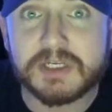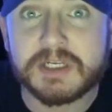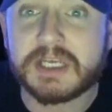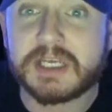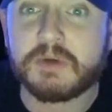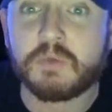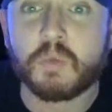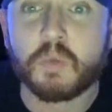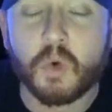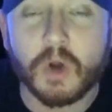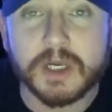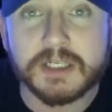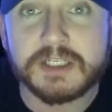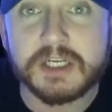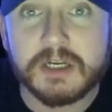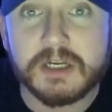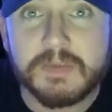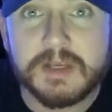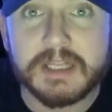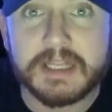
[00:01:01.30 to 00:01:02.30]
He was
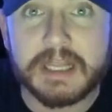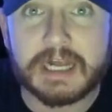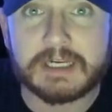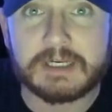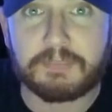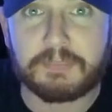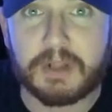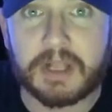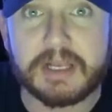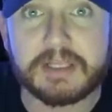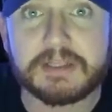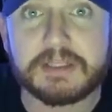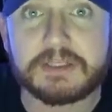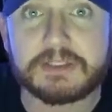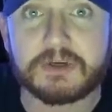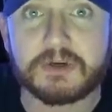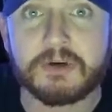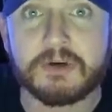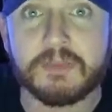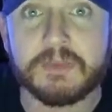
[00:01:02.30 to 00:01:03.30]
going to be allowed to play in the
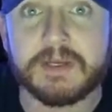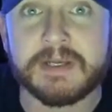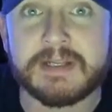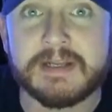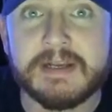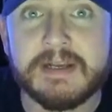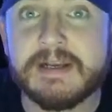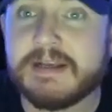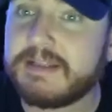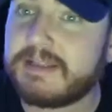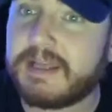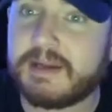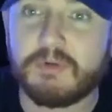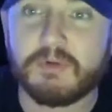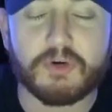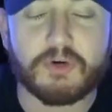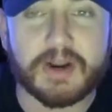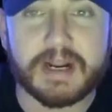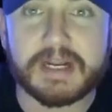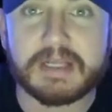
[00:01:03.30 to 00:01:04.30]
tournament. They
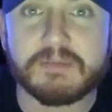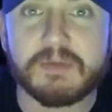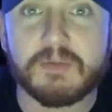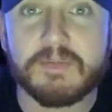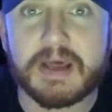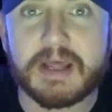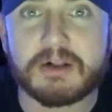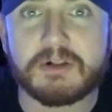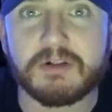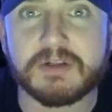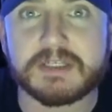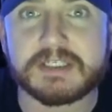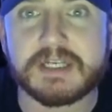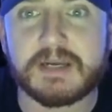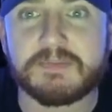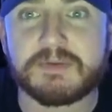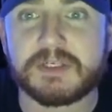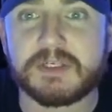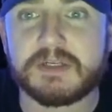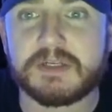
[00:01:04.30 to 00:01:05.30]
were granting him the medical
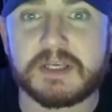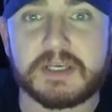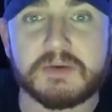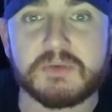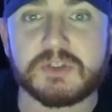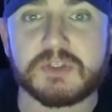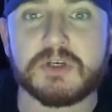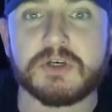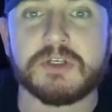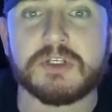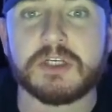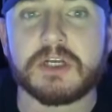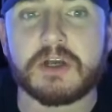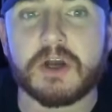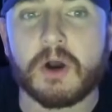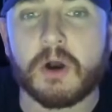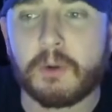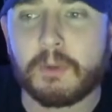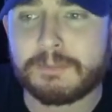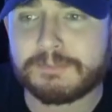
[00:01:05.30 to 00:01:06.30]
exemption. He was good to
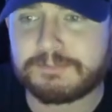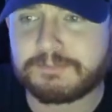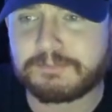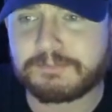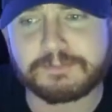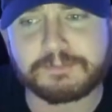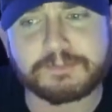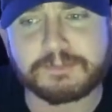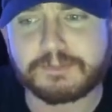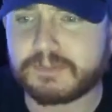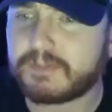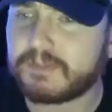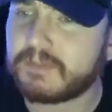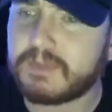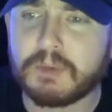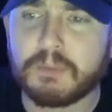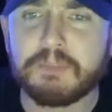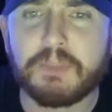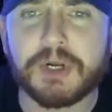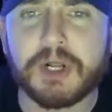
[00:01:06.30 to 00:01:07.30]
go.
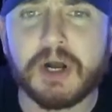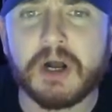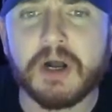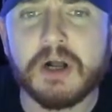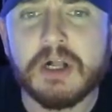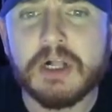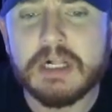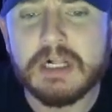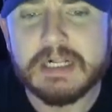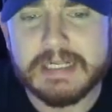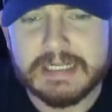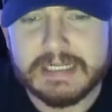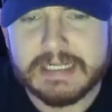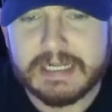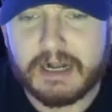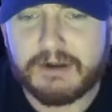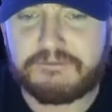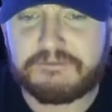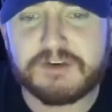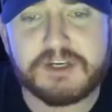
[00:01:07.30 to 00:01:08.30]
But
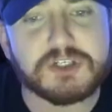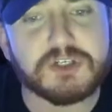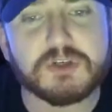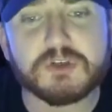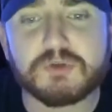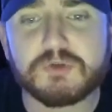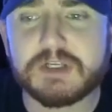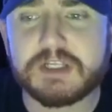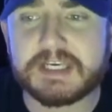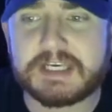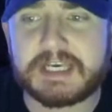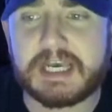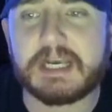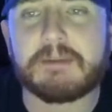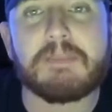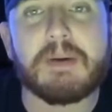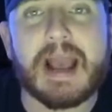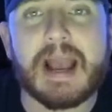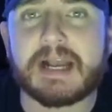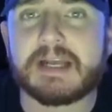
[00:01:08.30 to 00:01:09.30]
officials really
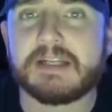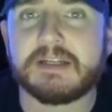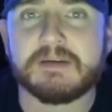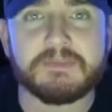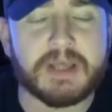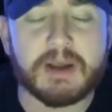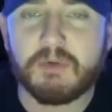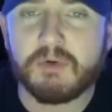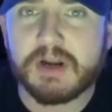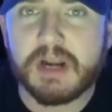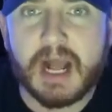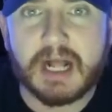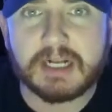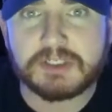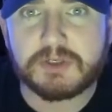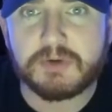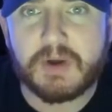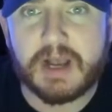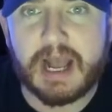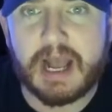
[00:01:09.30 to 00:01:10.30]
kicked back at him. They were not
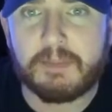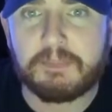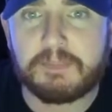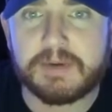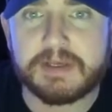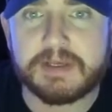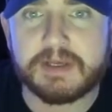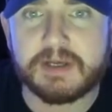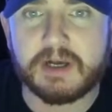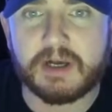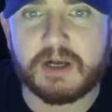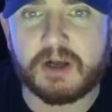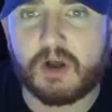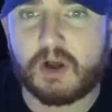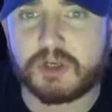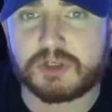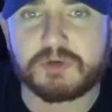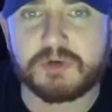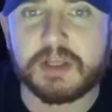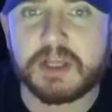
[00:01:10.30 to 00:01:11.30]
too happy.
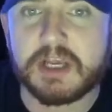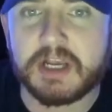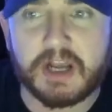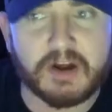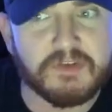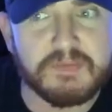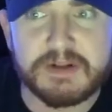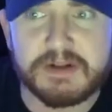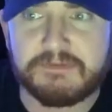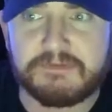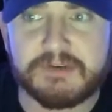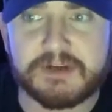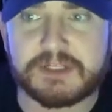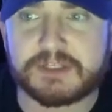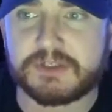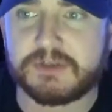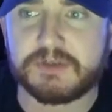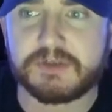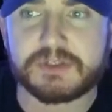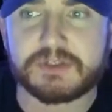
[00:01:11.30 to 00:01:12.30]
Australian government
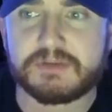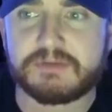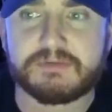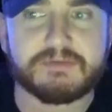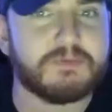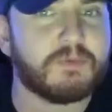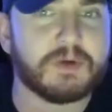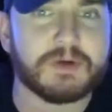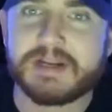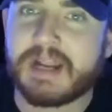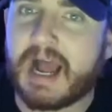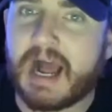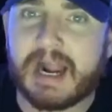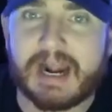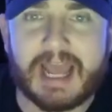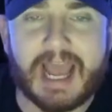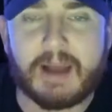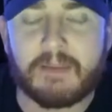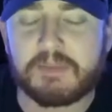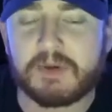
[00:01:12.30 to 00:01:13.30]
officials were not
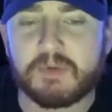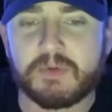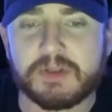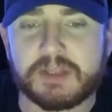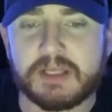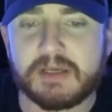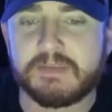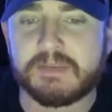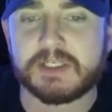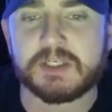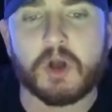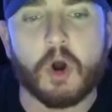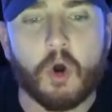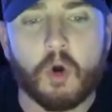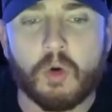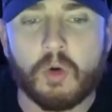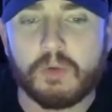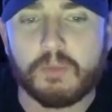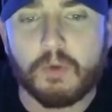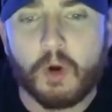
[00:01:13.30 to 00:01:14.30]
happy with him. His
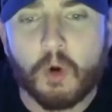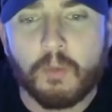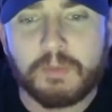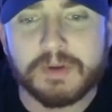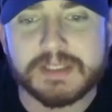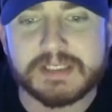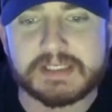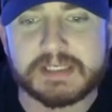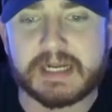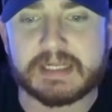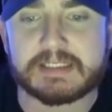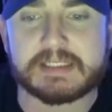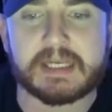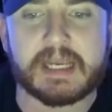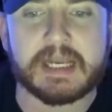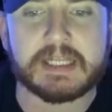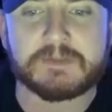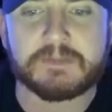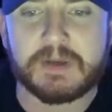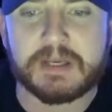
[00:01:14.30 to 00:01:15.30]
open stance
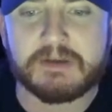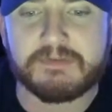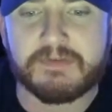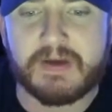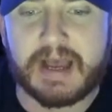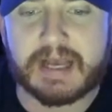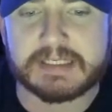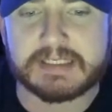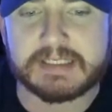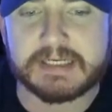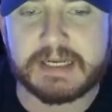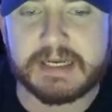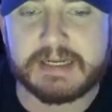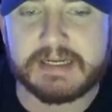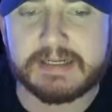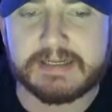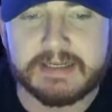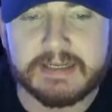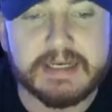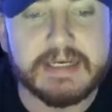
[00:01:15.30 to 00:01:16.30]
against being
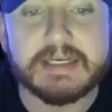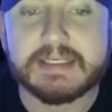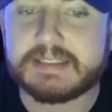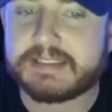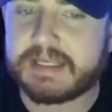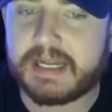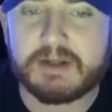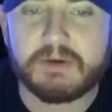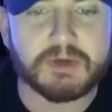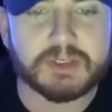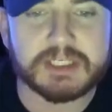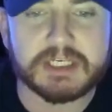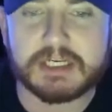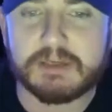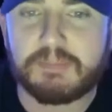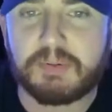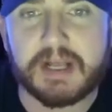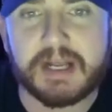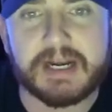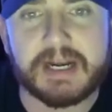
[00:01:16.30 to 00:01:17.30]
vaccinated. Said he wasn't
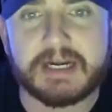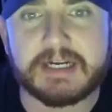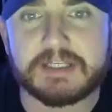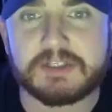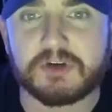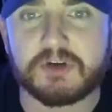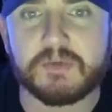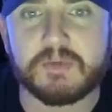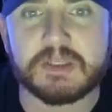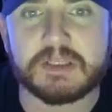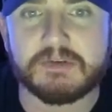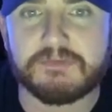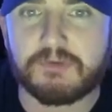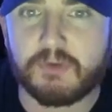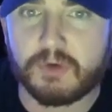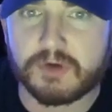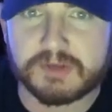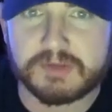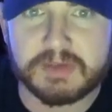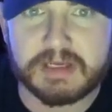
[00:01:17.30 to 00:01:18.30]
going to play in any tournament that
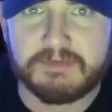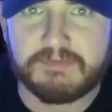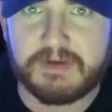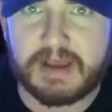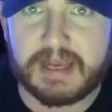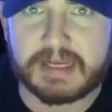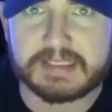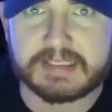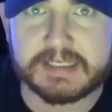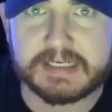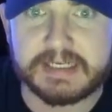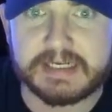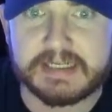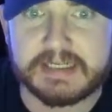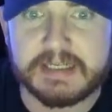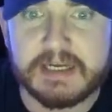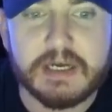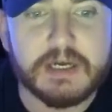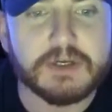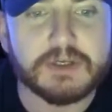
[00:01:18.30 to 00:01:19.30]
forced him to get
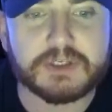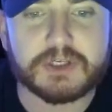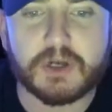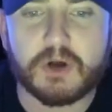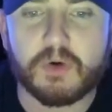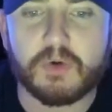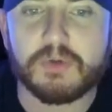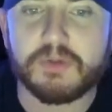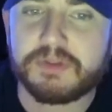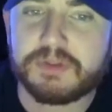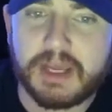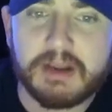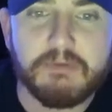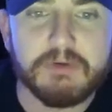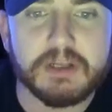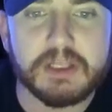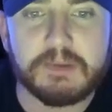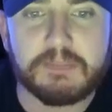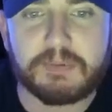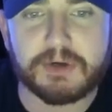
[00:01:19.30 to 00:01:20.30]
vaccinated. So they
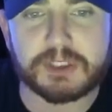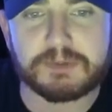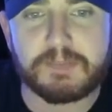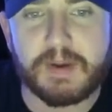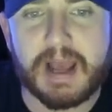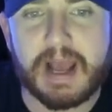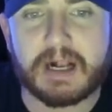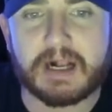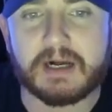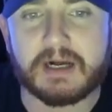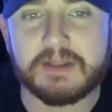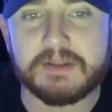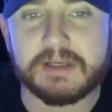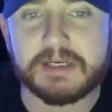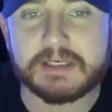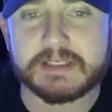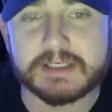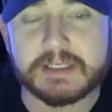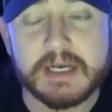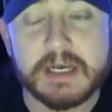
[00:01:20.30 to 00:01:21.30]
really pushed back on
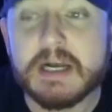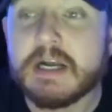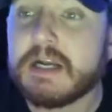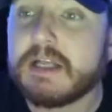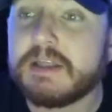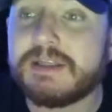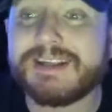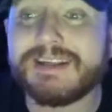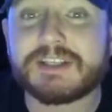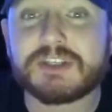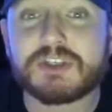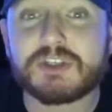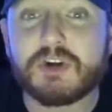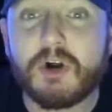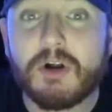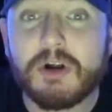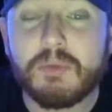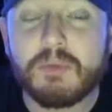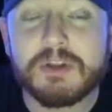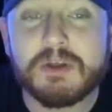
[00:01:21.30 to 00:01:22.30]
this. It
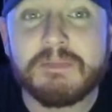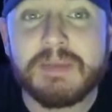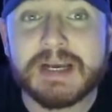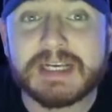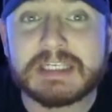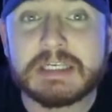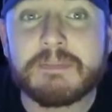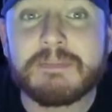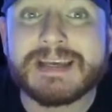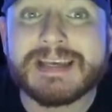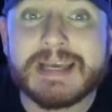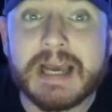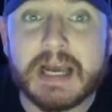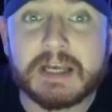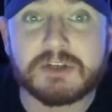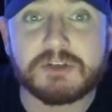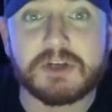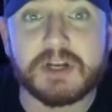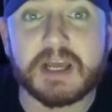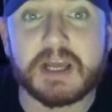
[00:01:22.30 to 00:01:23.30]
started with a mix-up
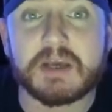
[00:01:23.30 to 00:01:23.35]
yesterday.